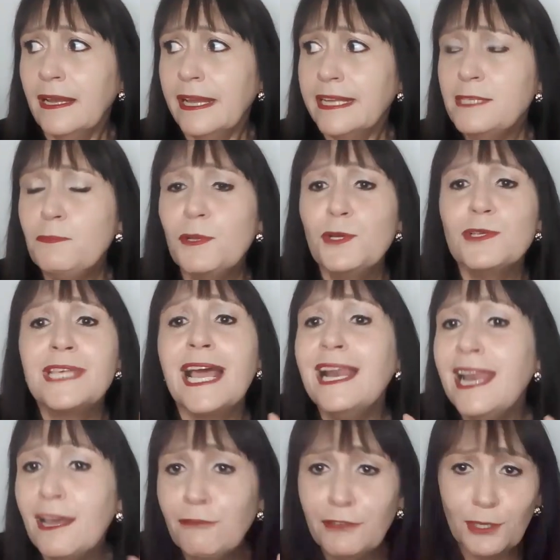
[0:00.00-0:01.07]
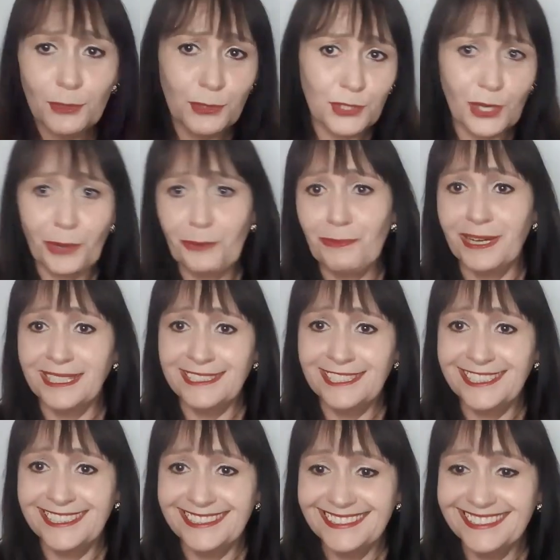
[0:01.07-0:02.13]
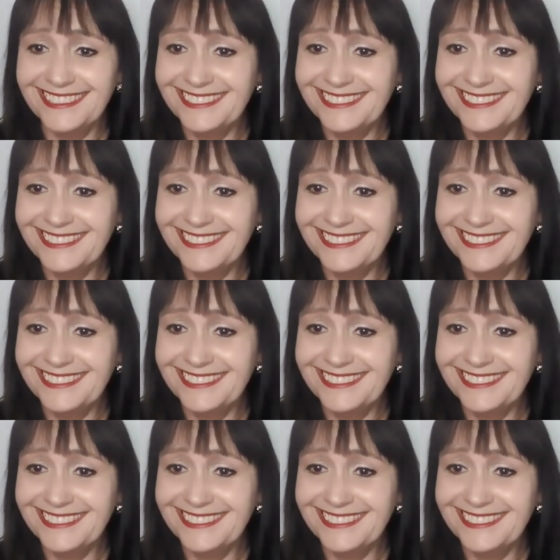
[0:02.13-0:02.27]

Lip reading: It's because I love you so much